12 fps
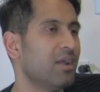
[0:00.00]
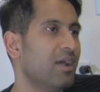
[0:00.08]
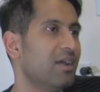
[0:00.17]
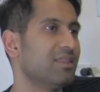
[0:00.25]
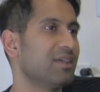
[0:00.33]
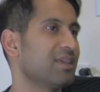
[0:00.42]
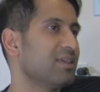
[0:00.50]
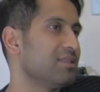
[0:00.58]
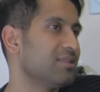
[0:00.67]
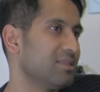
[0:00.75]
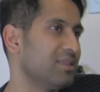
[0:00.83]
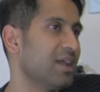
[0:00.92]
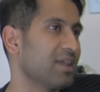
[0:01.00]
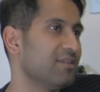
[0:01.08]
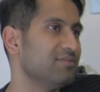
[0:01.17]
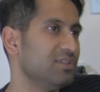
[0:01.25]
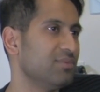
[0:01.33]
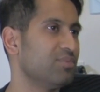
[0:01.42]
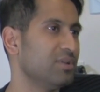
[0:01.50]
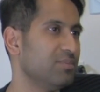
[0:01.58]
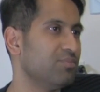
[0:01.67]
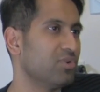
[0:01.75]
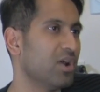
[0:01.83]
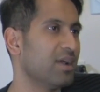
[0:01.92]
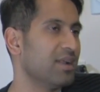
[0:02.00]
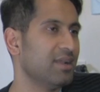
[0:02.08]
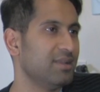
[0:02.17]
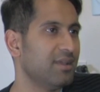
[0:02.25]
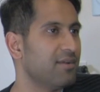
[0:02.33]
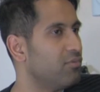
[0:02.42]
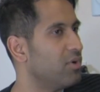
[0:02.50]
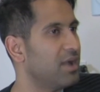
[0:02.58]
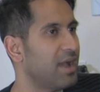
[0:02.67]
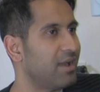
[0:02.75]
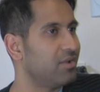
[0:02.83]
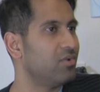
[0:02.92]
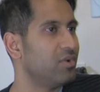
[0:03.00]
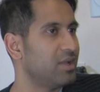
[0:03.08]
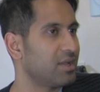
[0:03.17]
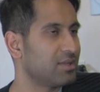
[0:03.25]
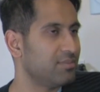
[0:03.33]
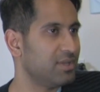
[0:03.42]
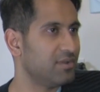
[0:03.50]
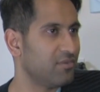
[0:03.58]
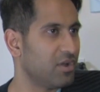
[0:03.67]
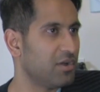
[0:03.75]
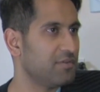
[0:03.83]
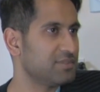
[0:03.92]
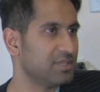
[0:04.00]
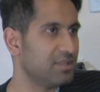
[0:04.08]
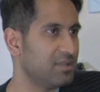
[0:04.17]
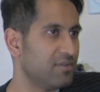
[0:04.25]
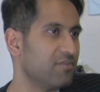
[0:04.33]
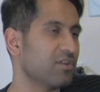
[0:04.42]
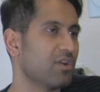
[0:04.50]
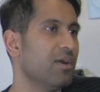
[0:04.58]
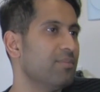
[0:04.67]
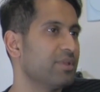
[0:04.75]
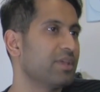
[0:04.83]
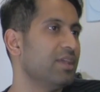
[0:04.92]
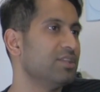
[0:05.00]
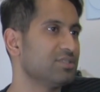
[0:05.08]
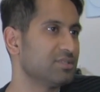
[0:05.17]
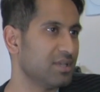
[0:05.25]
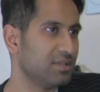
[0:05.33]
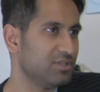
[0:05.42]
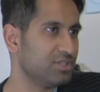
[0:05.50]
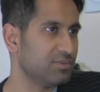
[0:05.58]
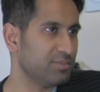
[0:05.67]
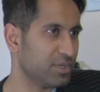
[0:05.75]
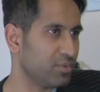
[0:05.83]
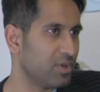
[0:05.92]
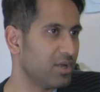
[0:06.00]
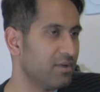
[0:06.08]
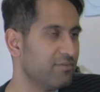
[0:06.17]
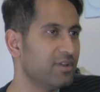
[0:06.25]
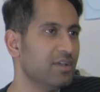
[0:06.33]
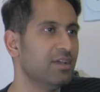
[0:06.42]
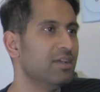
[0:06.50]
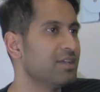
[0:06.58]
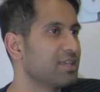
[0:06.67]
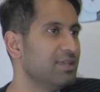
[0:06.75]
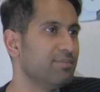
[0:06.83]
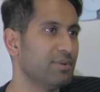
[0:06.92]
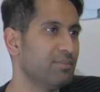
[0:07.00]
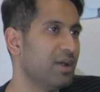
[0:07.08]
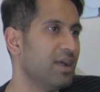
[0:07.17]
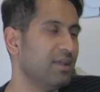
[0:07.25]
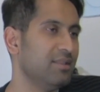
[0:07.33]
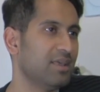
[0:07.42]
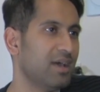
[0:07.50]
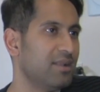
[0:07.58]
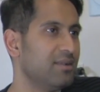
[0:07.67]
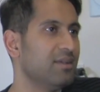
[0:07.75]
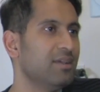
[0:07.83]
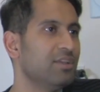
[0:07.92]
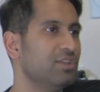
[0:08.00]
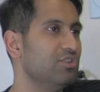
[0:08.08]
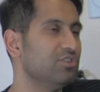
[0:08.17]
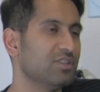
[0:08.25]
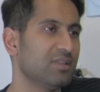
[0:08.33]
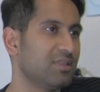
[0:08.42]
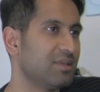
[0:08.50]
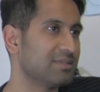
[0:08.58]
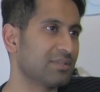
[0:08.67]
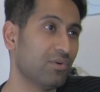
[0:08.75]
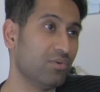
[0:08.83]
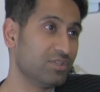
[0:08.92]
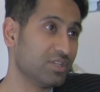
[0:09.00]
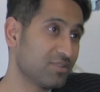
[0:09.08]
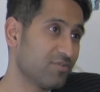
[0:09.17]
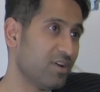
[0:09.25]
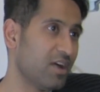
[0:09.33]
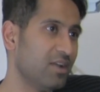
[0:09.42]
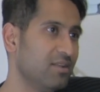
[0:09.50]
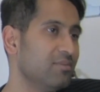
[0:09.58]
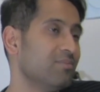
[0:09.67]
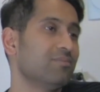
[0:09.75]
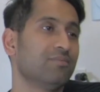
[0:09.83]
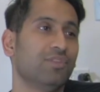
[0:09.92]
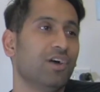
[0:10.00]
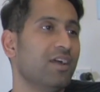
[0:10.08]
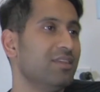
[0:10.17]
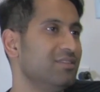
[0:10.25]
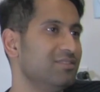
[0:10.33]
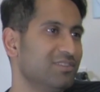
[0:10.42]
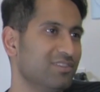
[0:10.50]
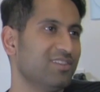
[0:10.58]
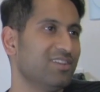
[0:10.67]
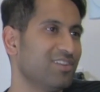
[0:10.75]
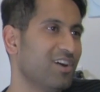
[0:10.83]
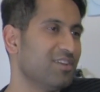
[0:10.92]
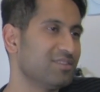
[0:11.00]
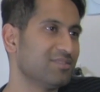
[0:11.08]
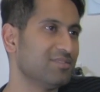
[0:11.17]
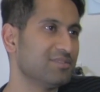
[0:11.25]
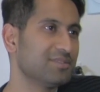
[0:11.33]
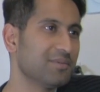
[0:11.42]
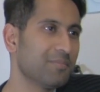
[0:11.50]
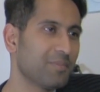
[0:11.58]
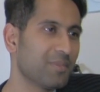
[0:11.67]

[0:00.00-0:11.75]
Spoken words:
I think that gives you a pretty broad idea of what adenoidectomy involves and the different complications that you should be aware of. Keep in mind that usually things go just fine, a lot easier than tonsils.